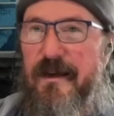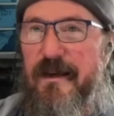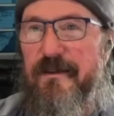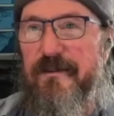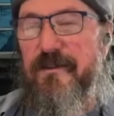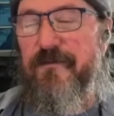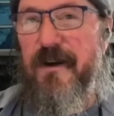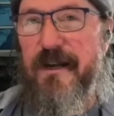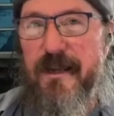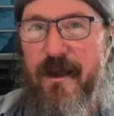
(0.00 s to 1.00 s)
it's
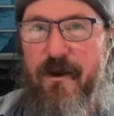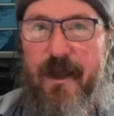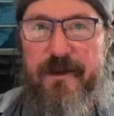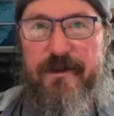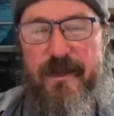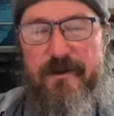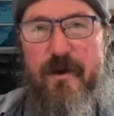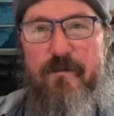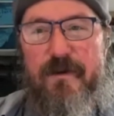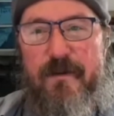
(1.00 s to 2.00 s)
funny how I
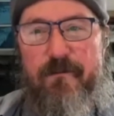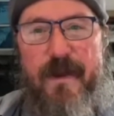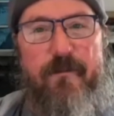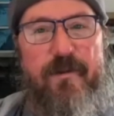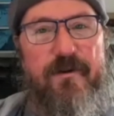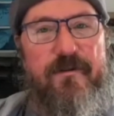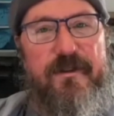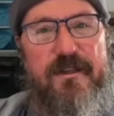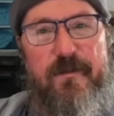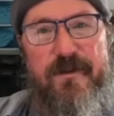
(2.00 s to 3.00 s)
don't remember
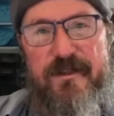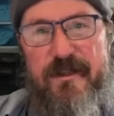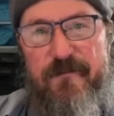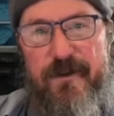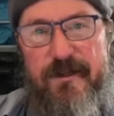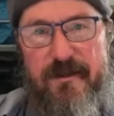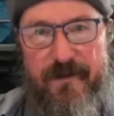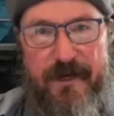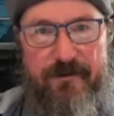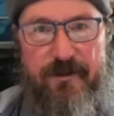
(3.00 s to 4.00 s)
the specifics of
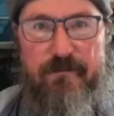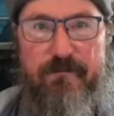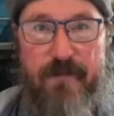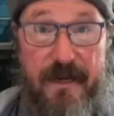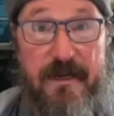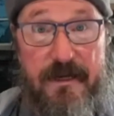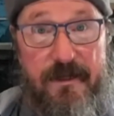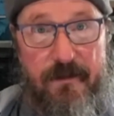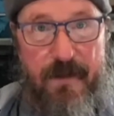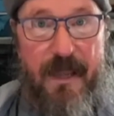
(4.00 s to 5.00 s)
actually making
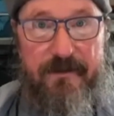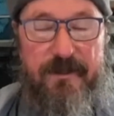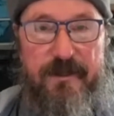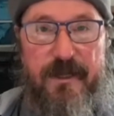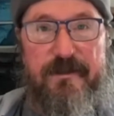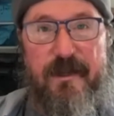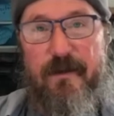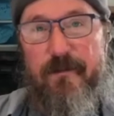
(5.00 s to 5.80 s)
the mats at that time.